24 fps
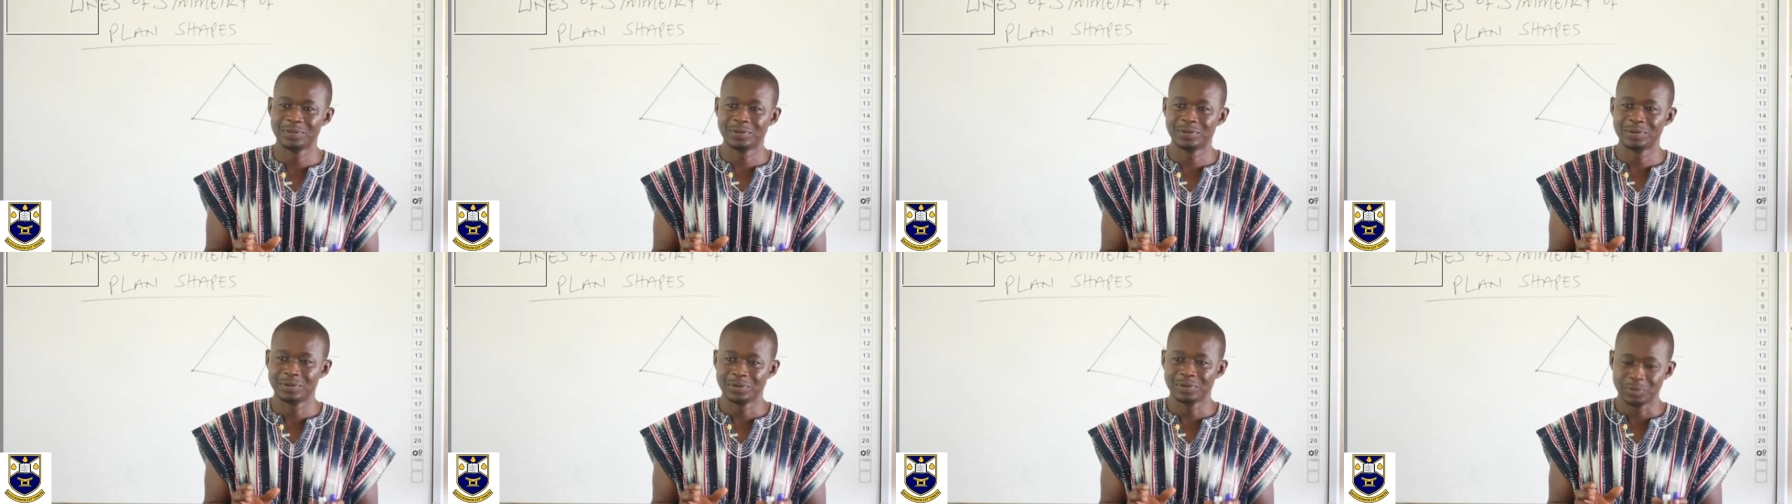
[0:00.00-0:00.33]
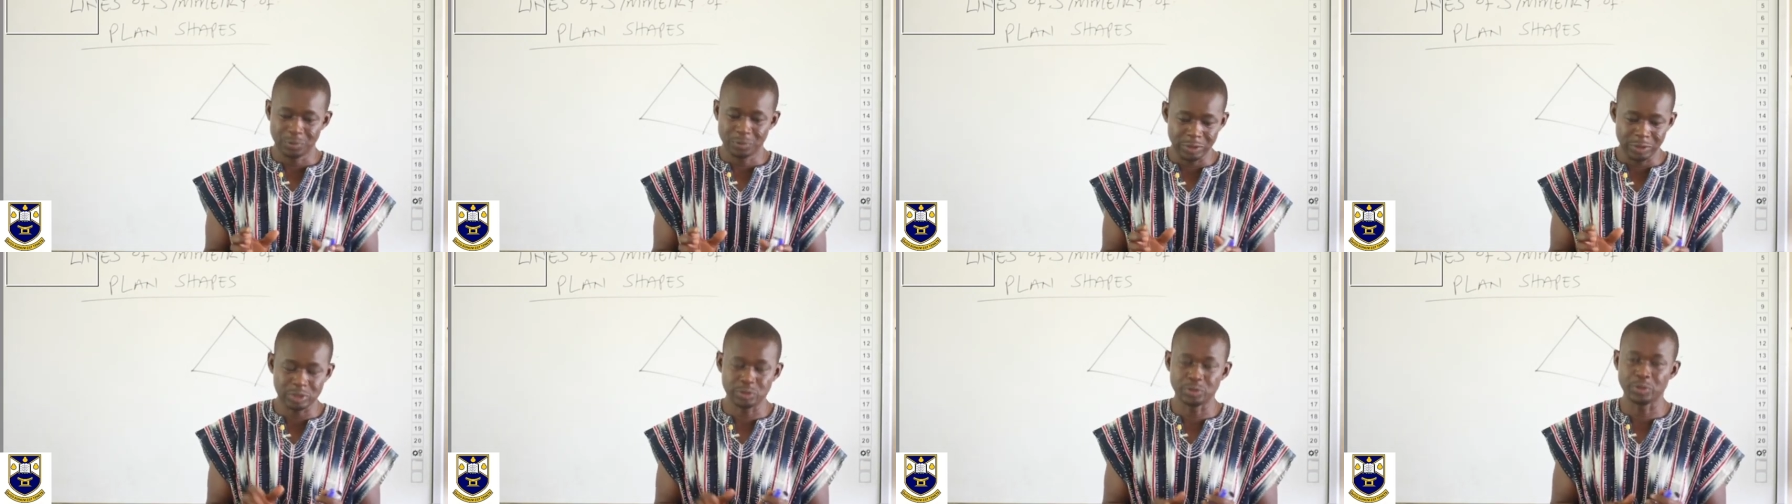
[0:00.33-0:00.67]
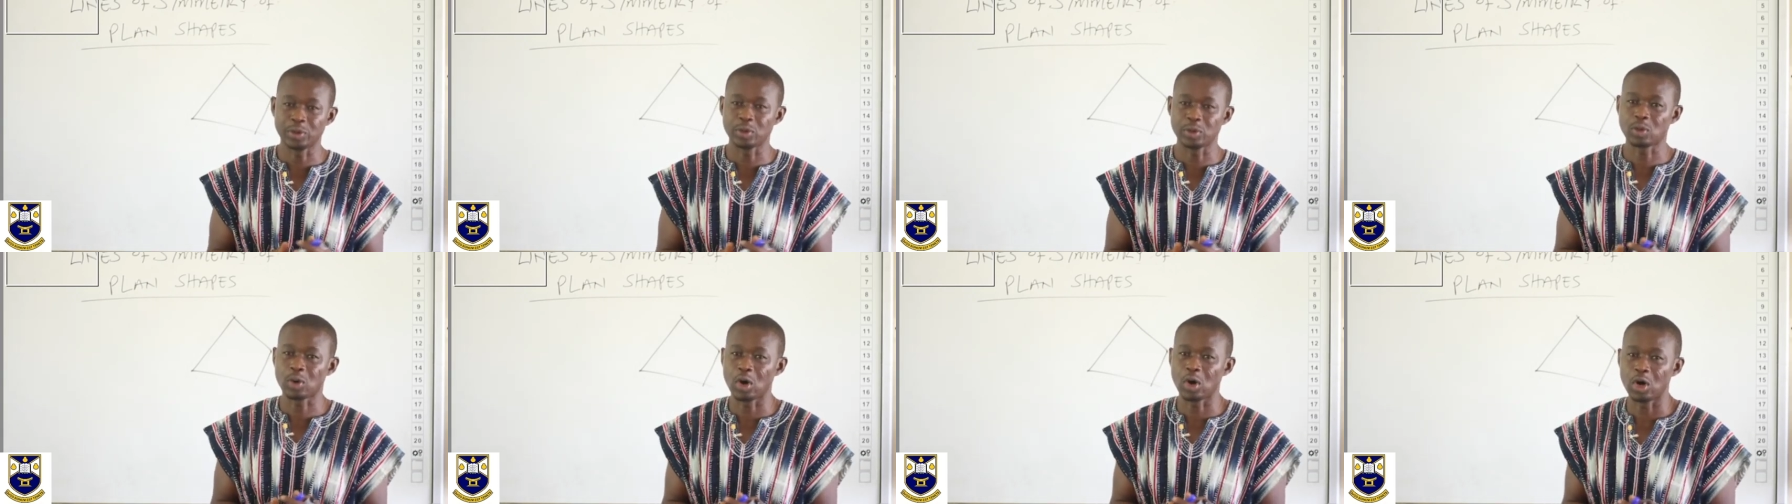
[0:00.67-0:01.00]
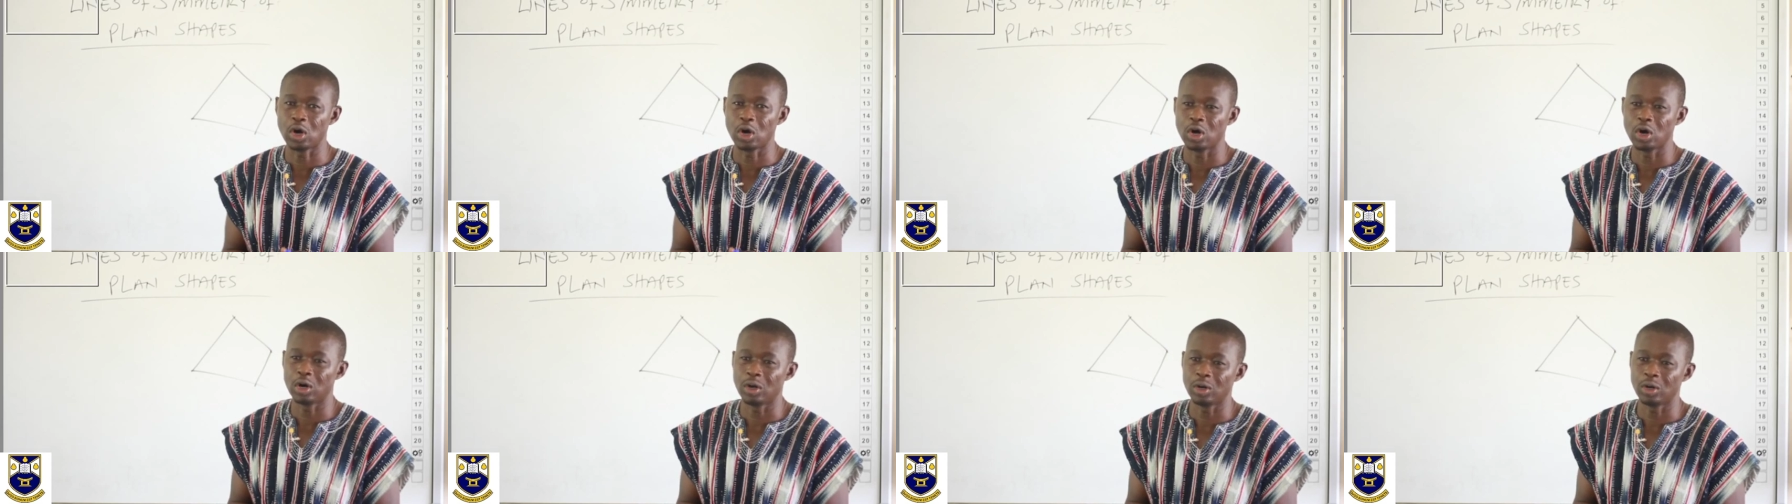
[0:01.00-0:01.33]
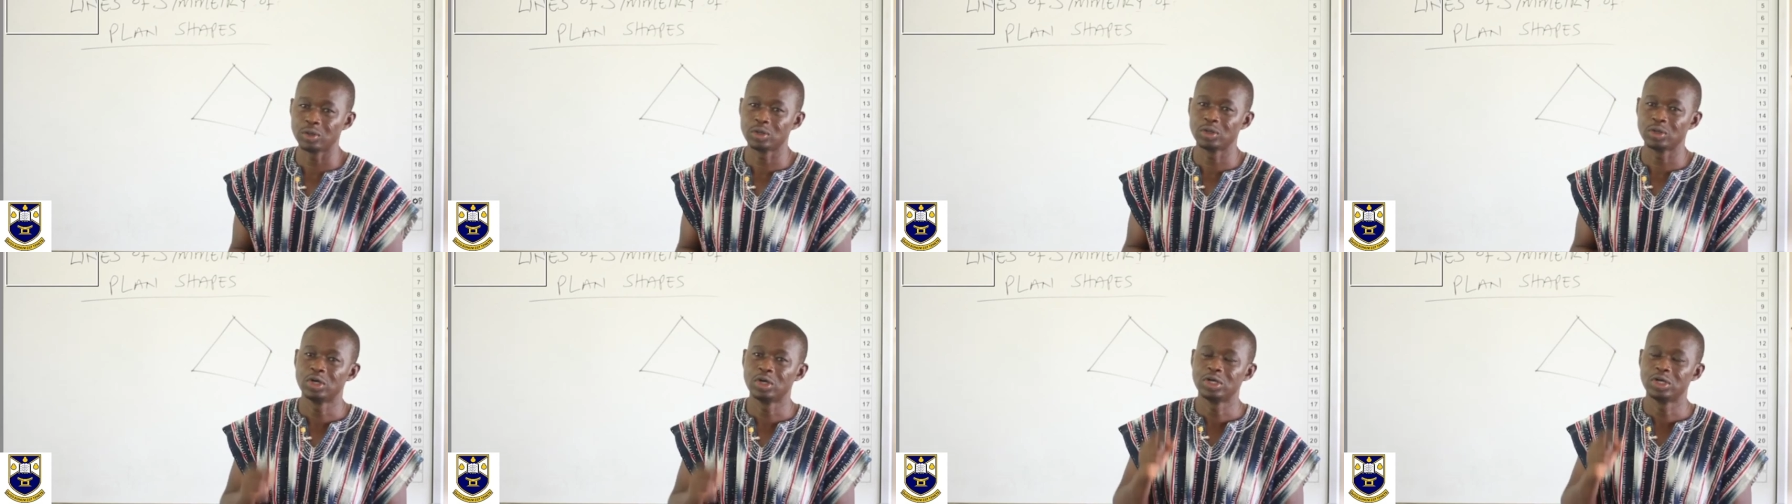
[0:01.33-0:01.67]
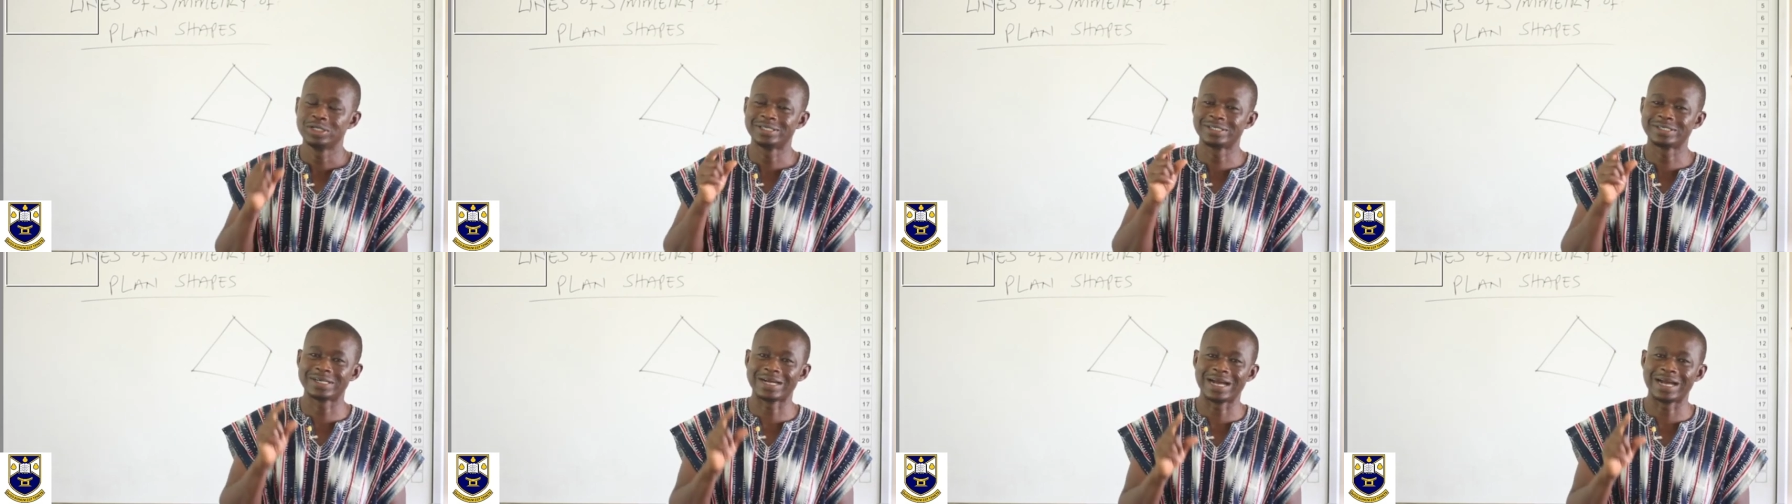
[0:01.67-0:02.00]
which we call
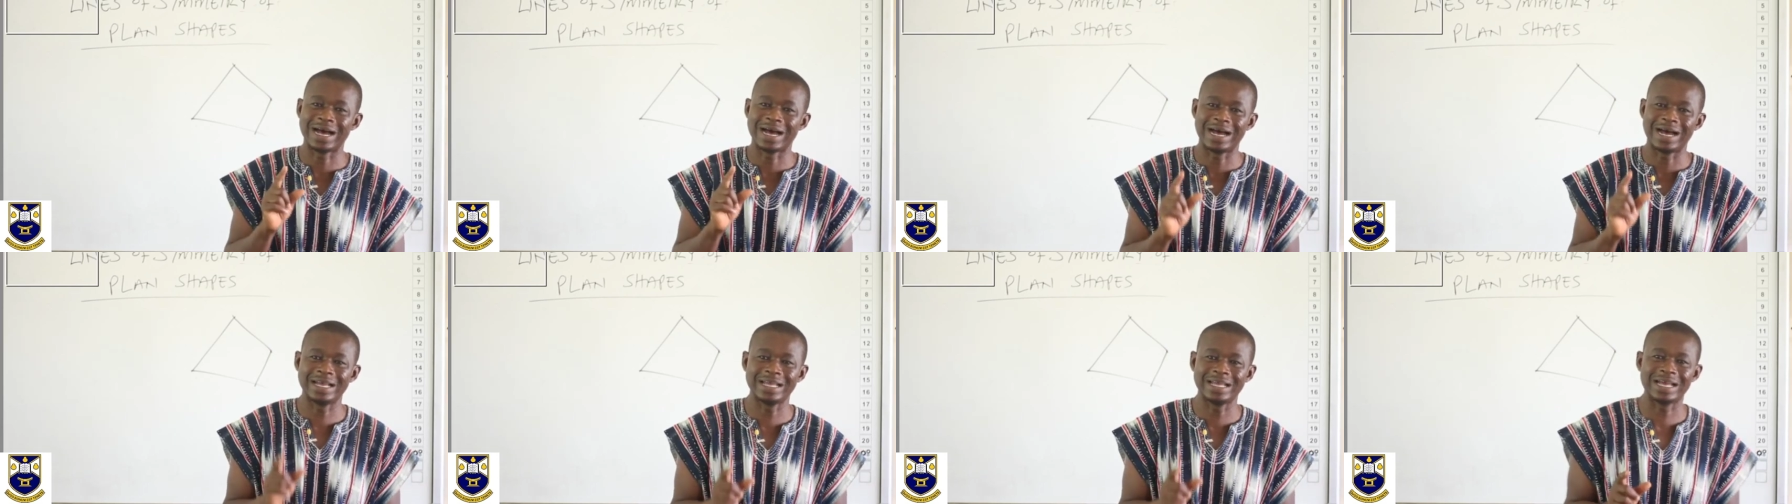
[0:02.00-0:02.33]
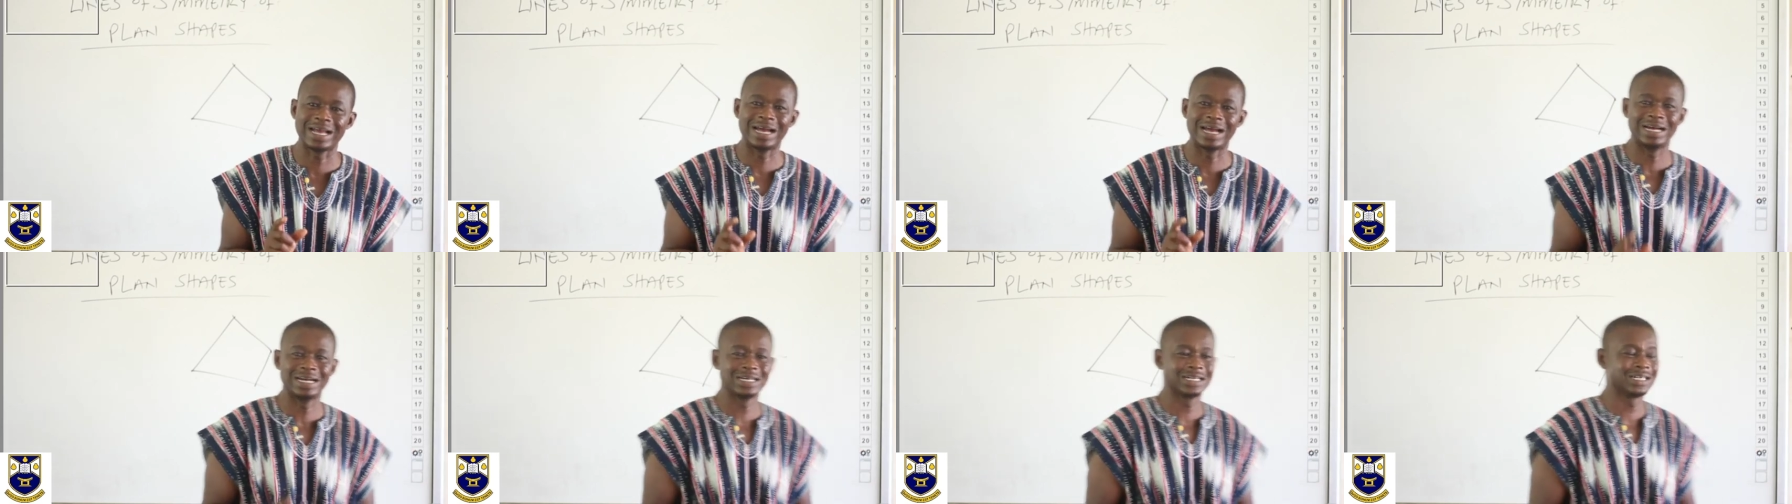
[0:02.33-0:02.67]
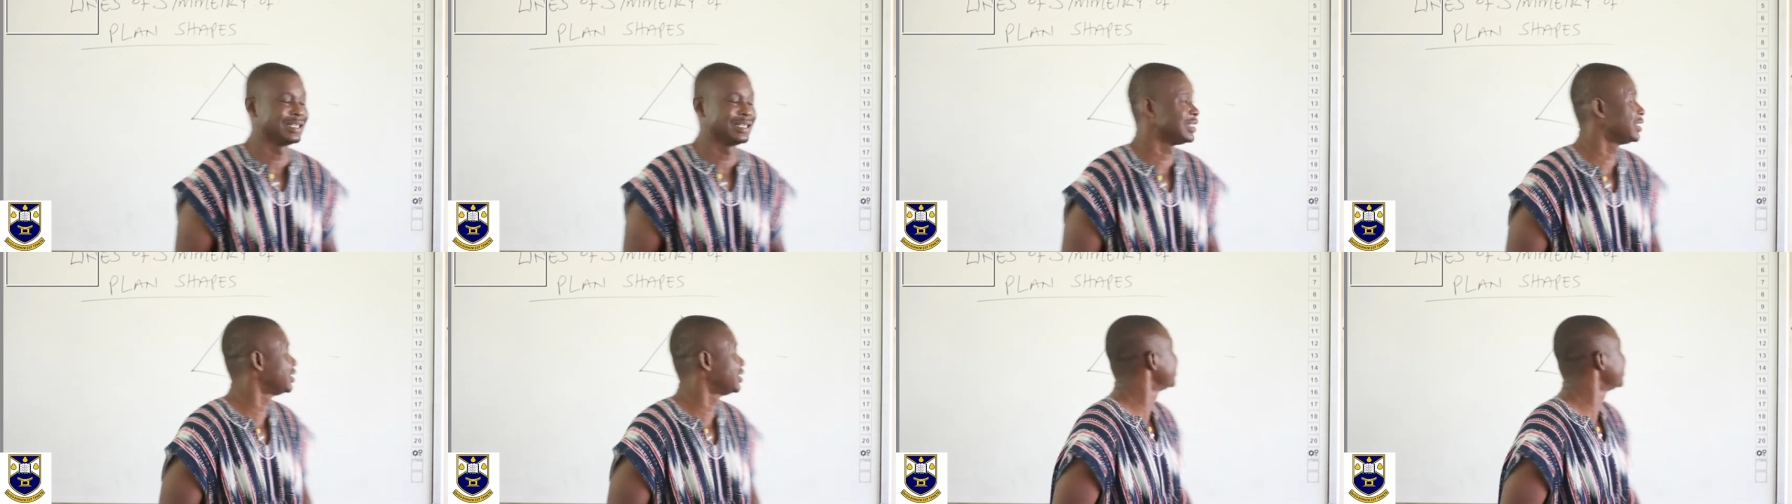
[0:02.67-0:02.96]
triangle.